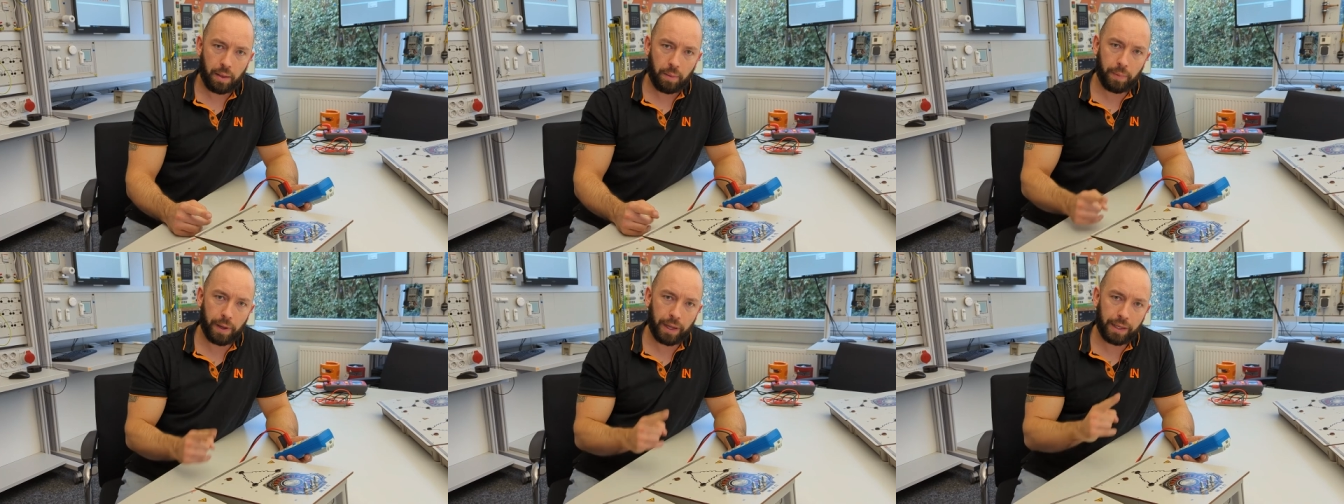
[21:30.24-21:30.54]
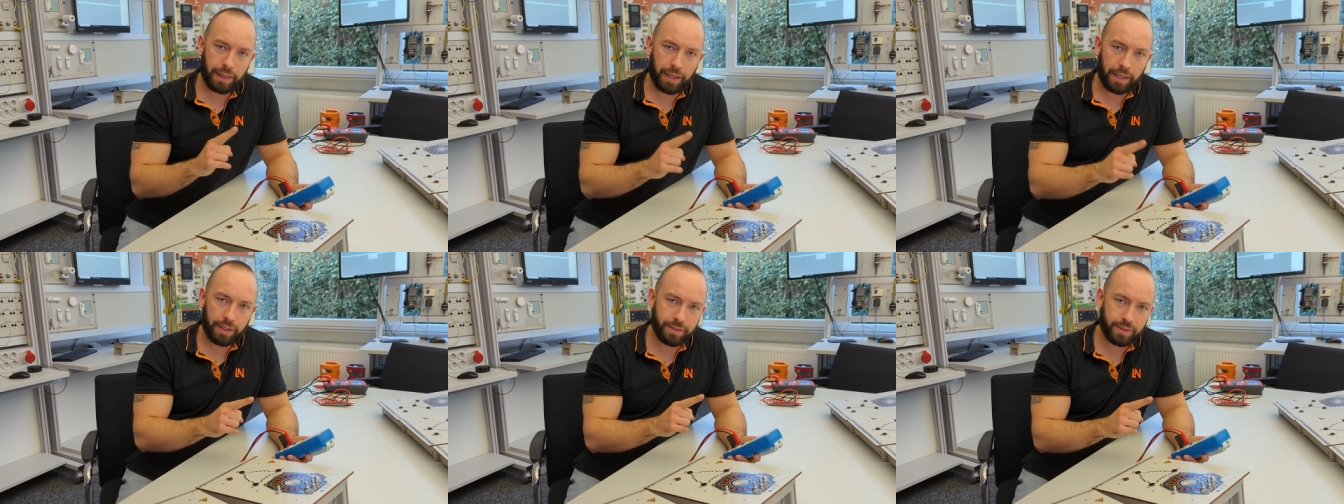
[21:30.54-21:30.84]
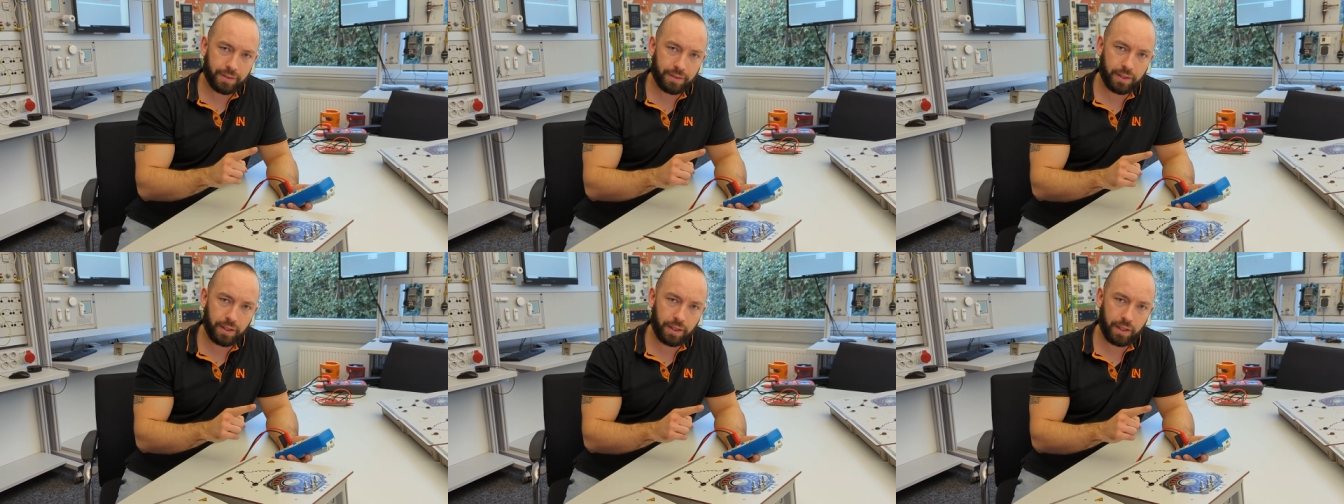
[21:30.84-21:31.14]
But let's
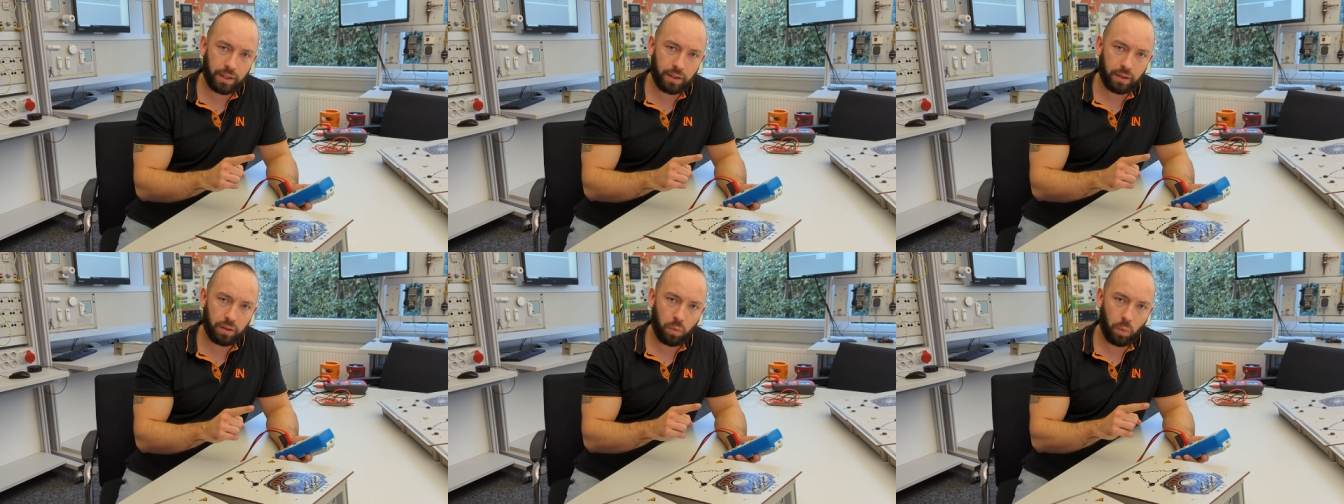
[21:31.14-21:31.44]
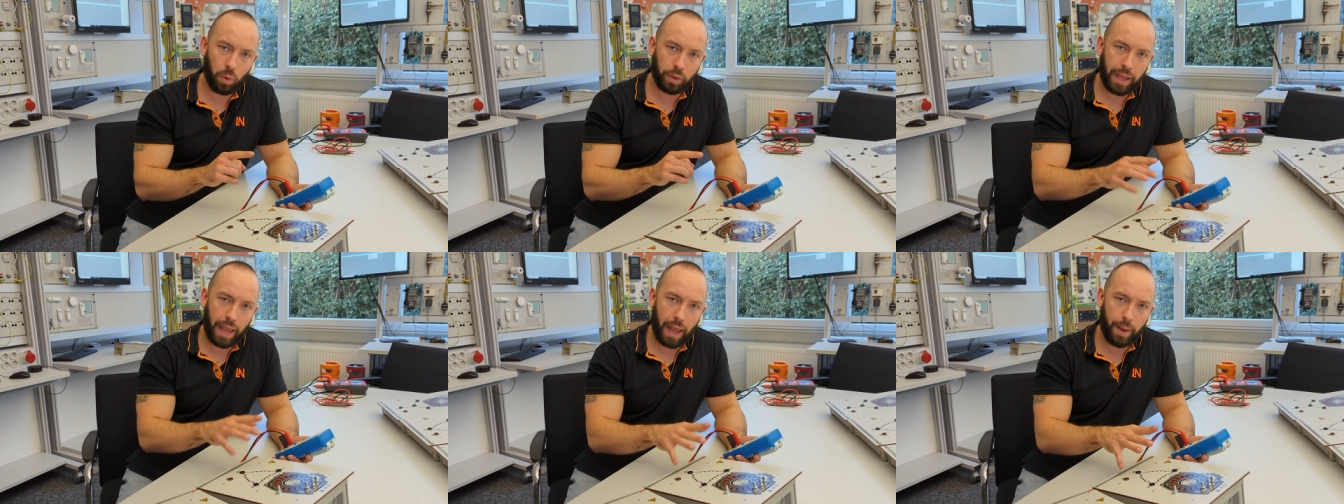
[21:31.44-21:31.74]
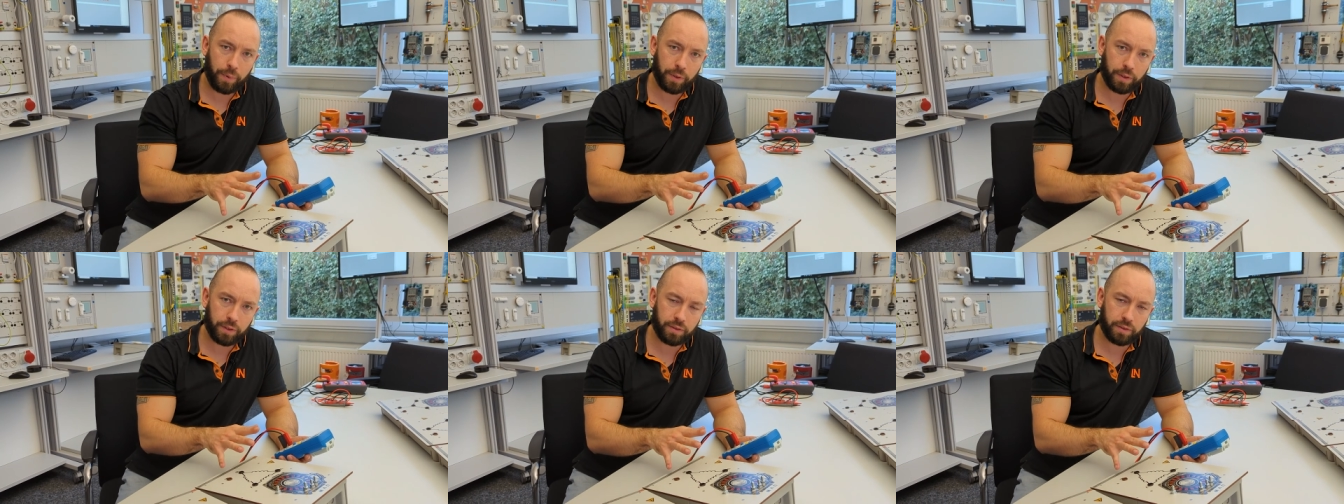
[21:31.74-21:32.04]
see what
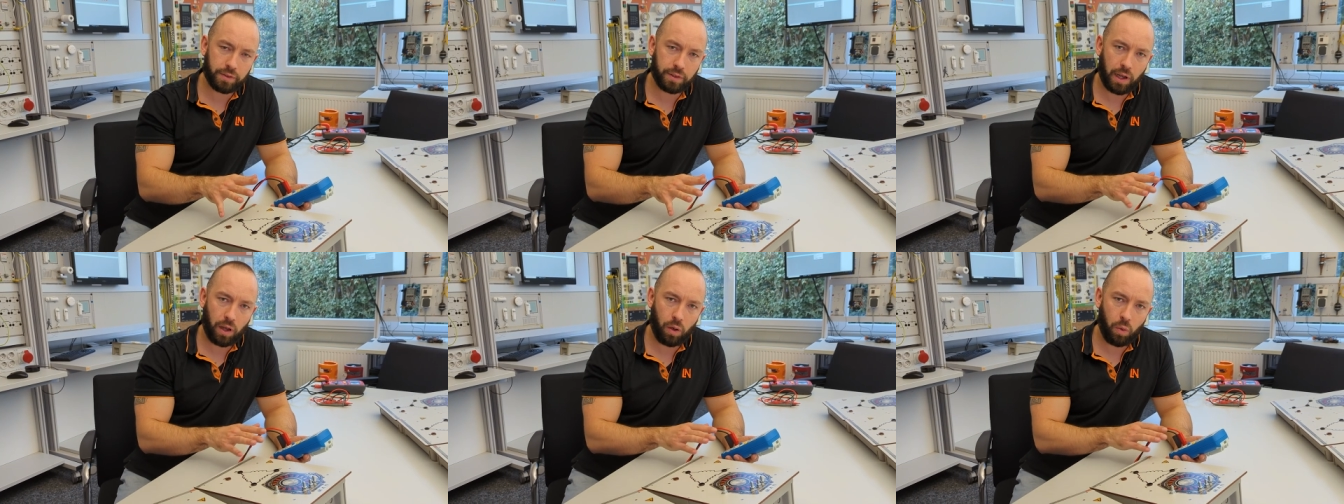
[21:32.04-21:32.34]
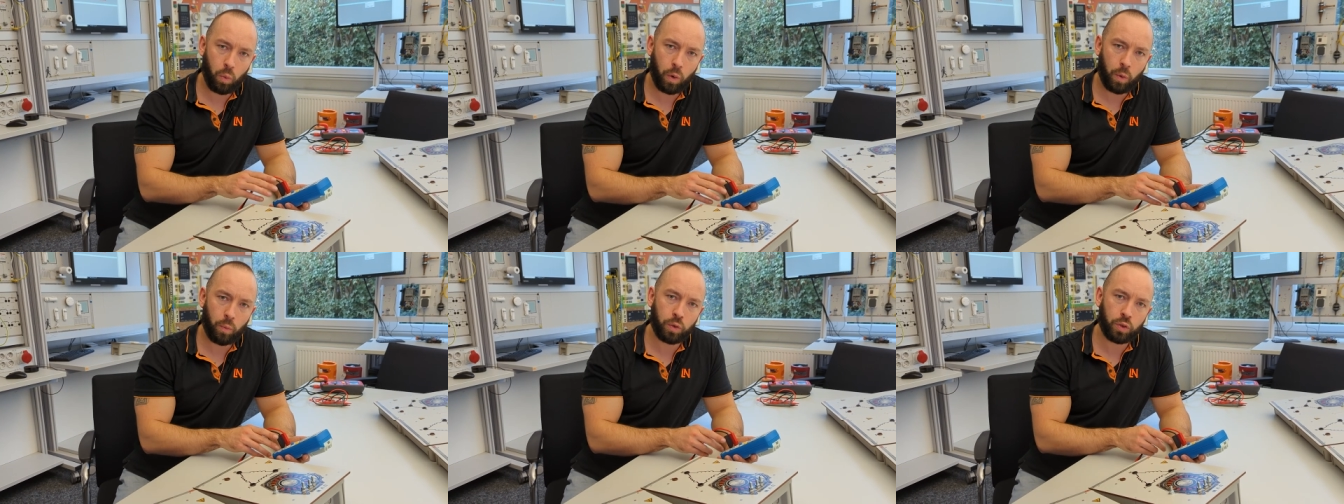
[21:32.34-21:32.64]
happens now when